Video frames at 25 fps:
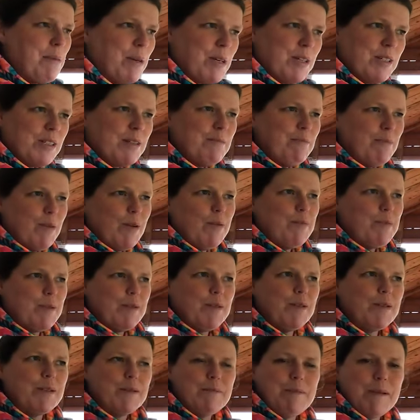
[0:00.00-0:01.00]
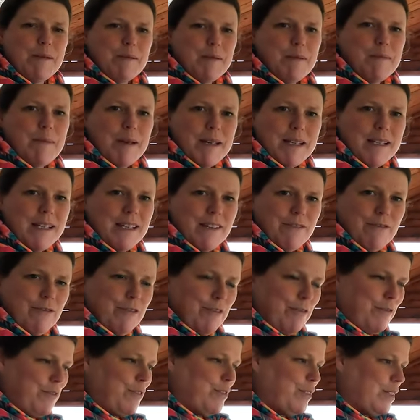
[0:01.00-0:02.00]
because I'm probably not going to be able to make it
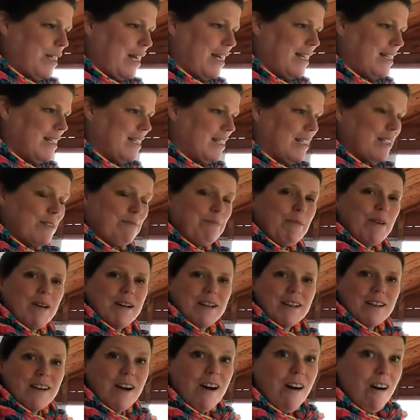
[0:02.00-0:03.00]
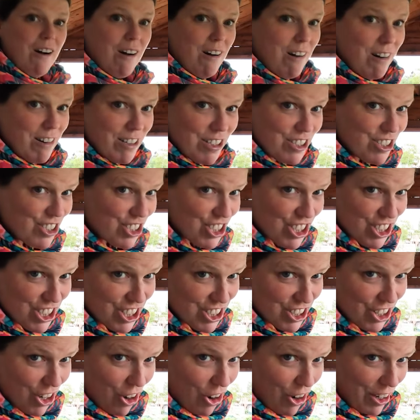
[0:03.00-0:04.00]
for a few days because my car's
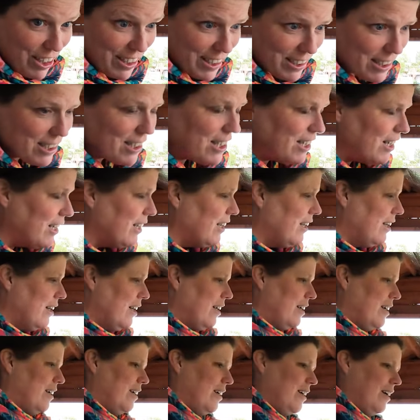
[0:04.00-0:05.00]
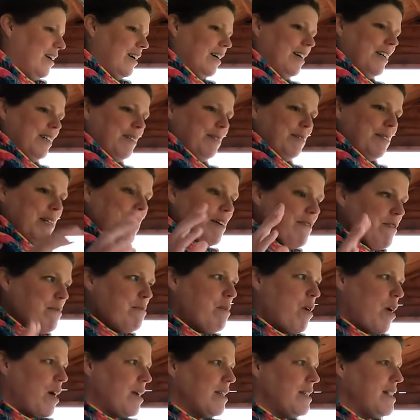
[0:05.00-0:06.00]
just died. Oh, never
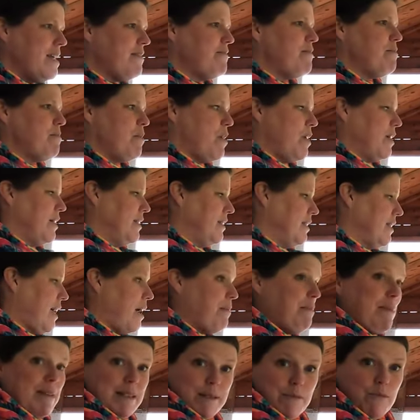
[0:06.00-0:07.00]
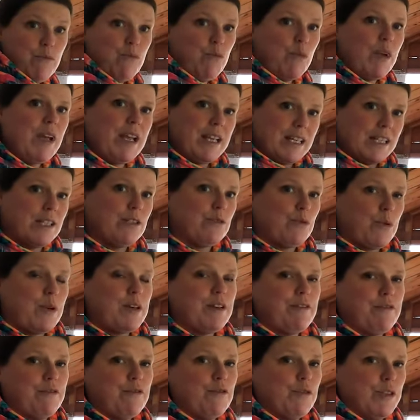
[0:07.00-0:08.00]
mind, never mind. I mean, it's
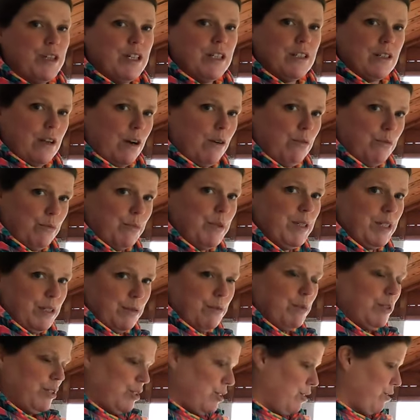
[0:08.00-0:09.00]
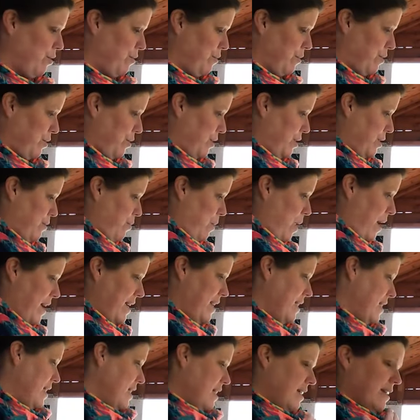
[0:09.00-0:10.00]
24 years old. We, we knew it was on its
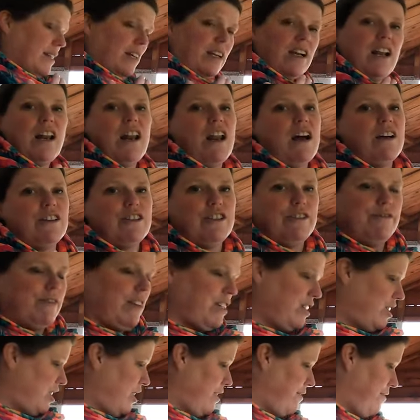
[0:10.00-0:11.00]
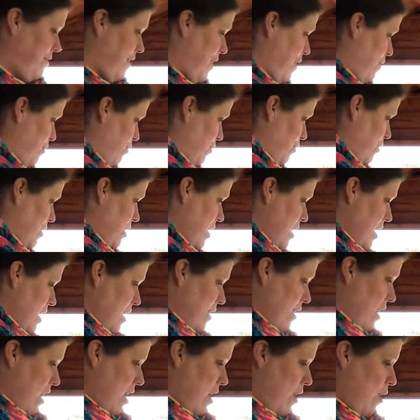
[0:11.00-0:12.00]
way. The clutch eventually failed
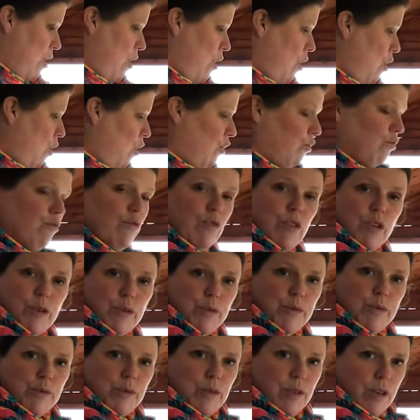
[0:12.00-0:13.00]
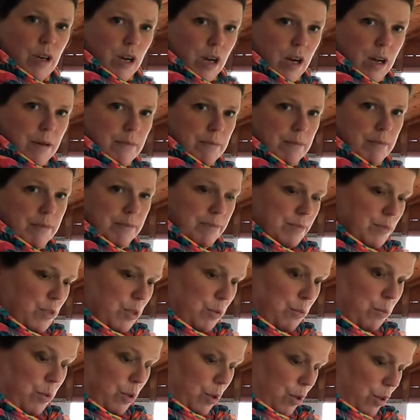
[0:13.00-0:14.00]
uh, en route um,
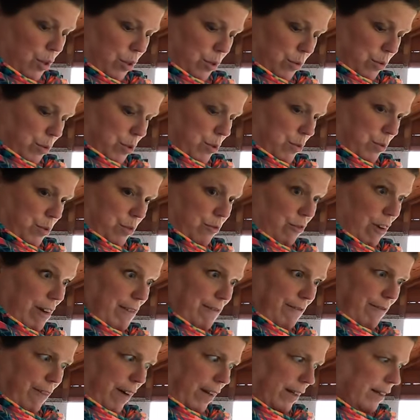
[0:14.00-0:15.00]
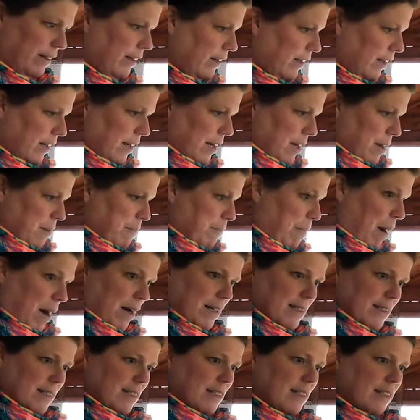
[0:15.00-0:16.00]
to work, which was great fun.
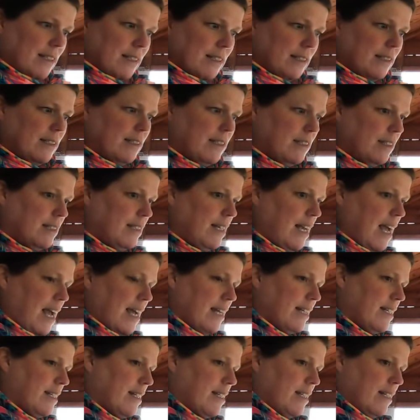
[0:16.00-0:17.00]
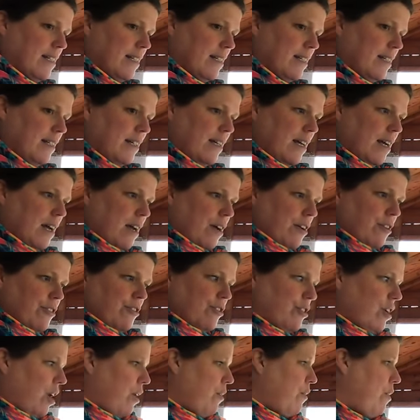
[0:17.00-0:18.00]
But Yes.
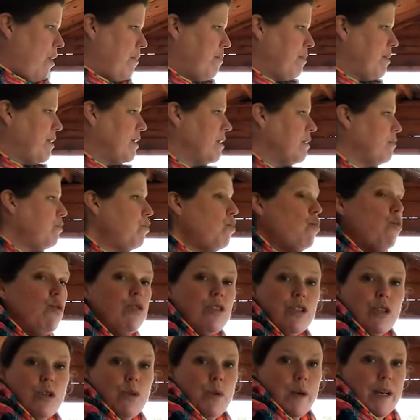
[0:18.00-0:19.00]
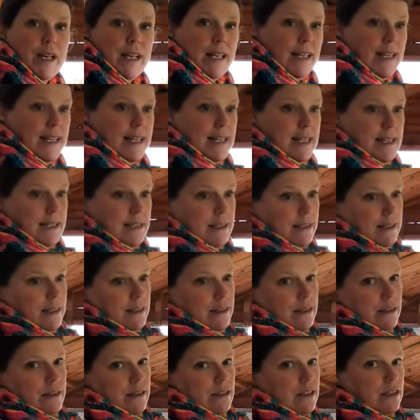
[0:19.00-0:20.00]
So I'm going to water quickly
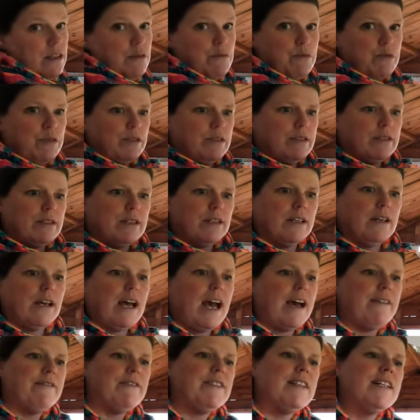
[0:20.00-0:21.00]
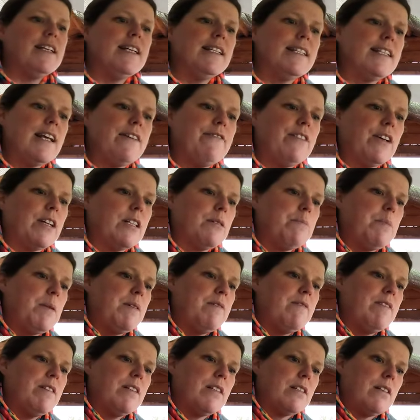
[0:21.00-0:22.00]
because I don't want to have near-death
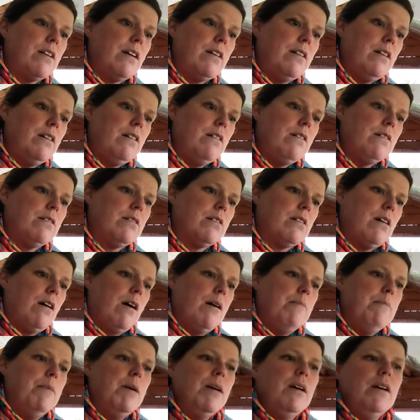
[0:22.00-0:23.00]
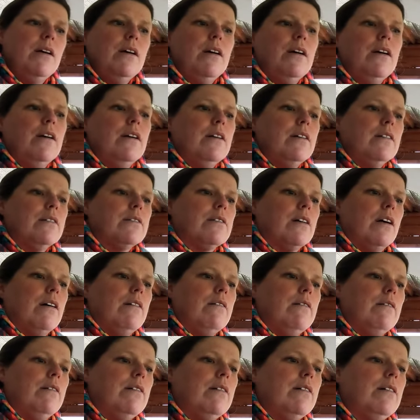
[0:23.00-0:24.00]
experience like the last time.
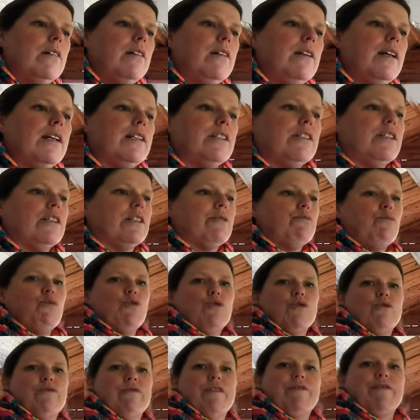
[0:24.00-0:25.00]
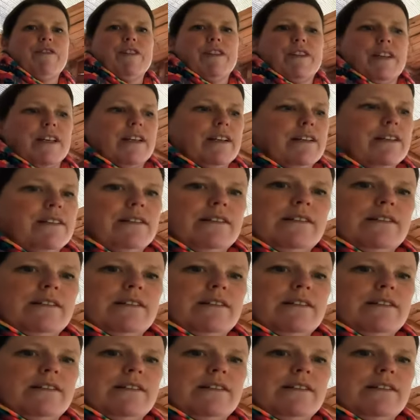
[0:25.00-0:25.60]
So let's just water everything.